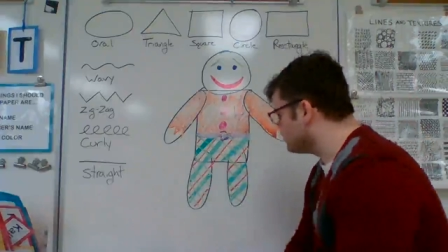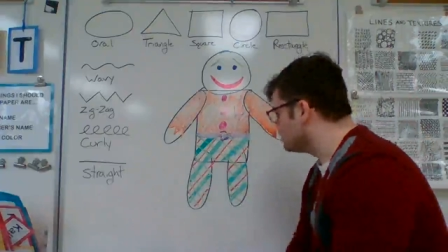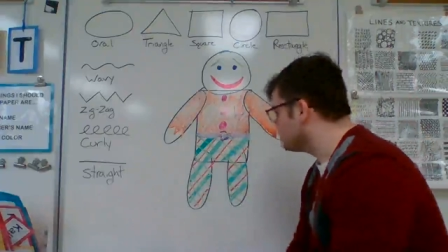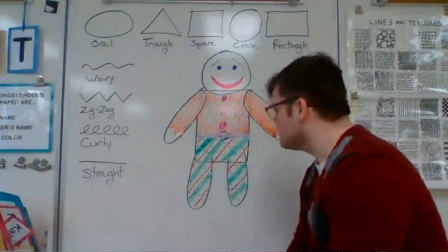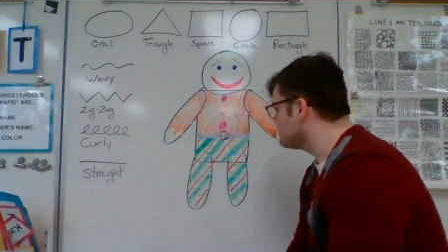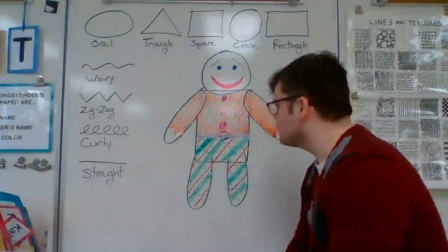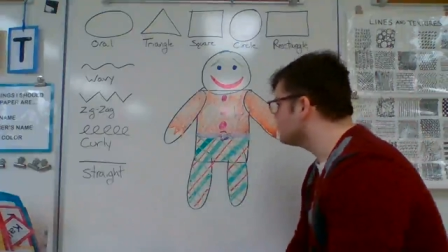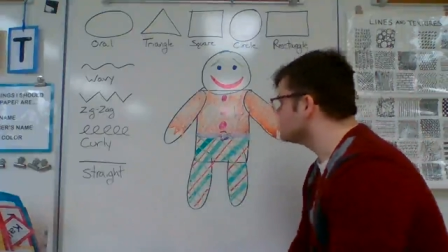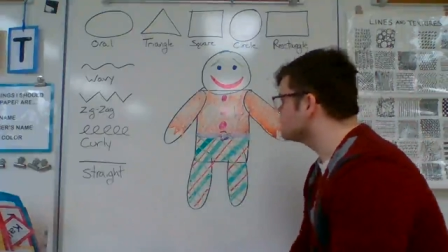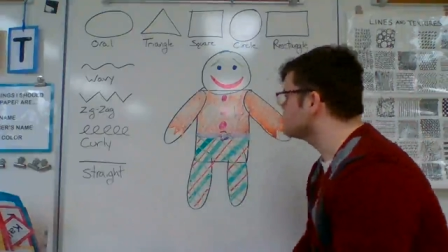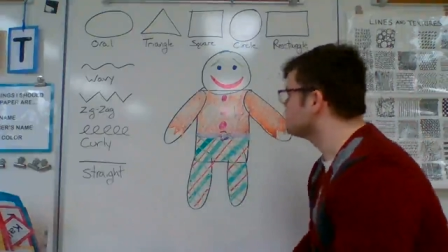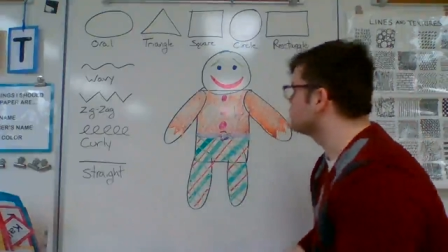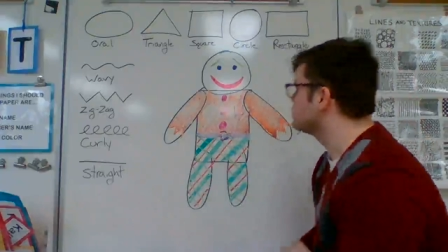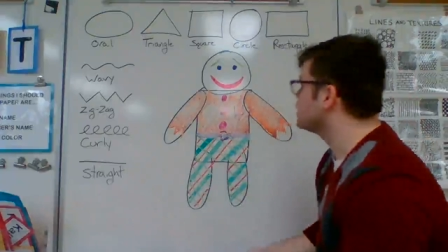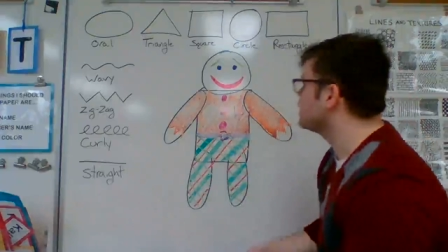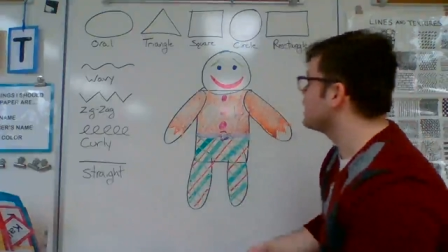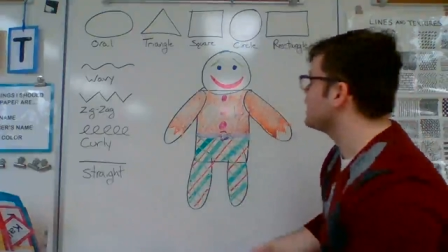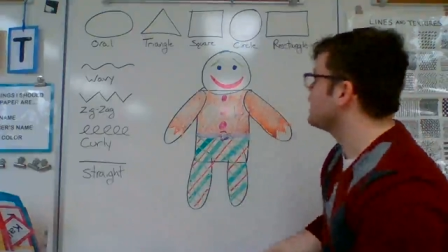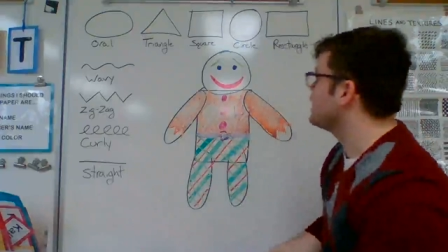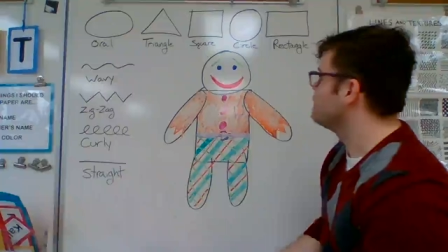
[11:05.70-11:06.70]
The last thing
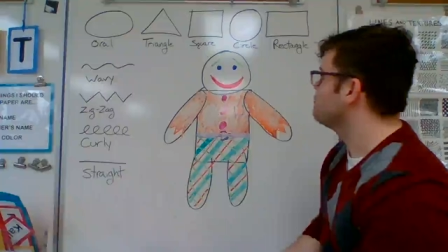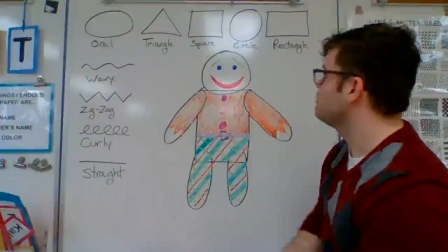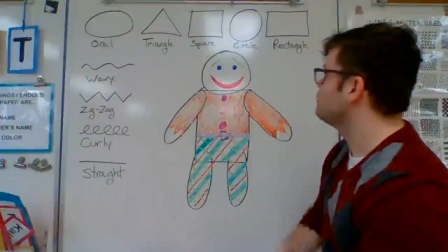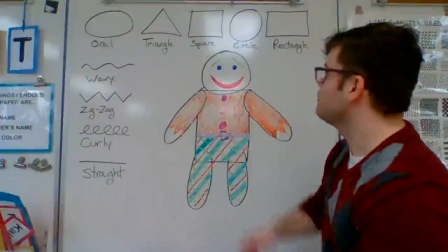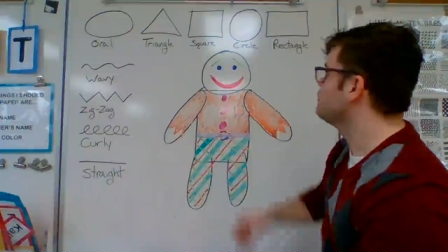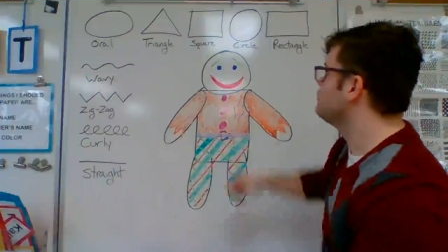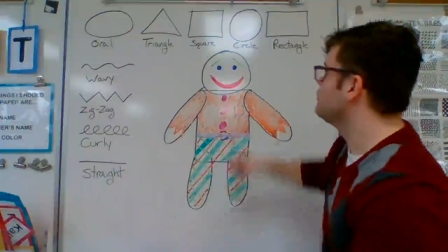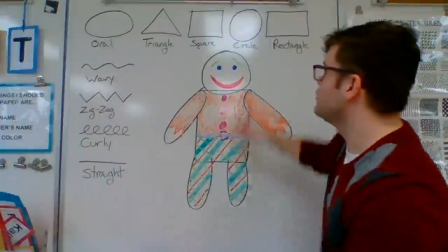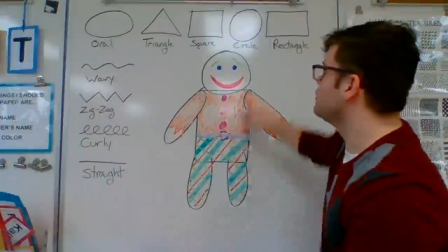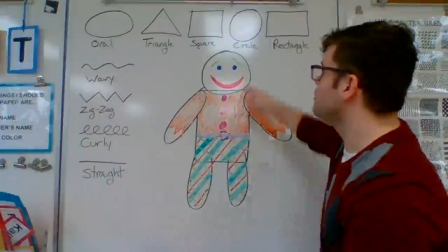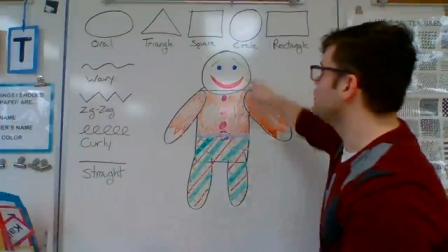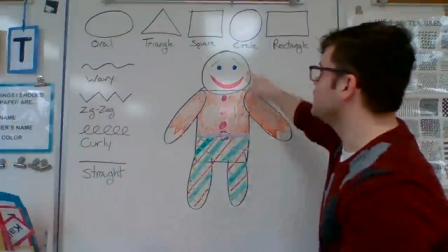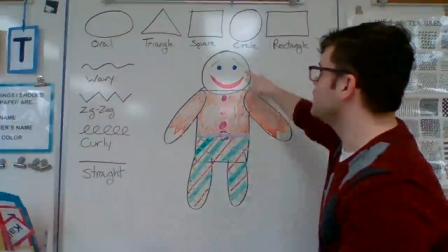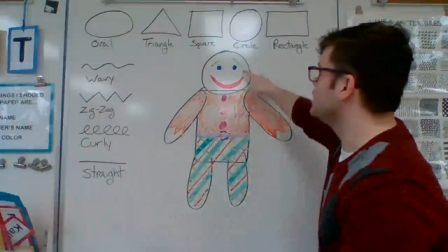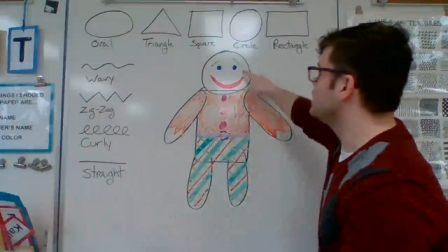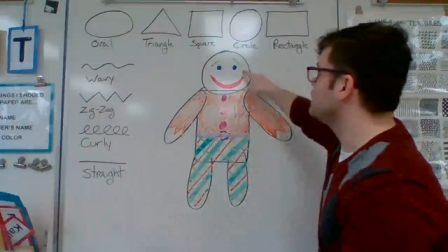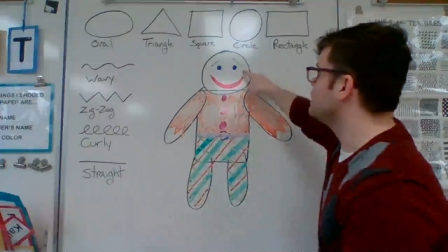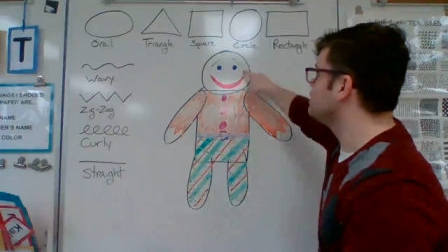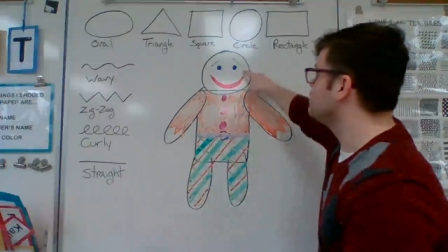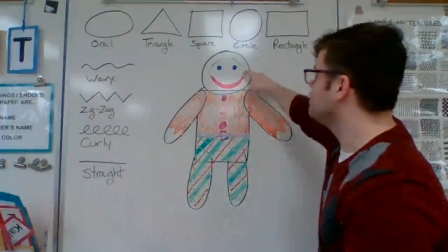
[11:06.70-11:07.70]
I'm going to do is I'm going
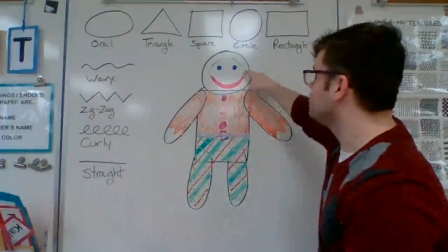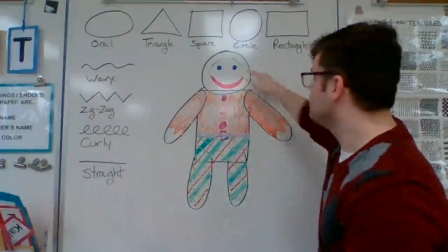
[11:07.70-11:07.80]
to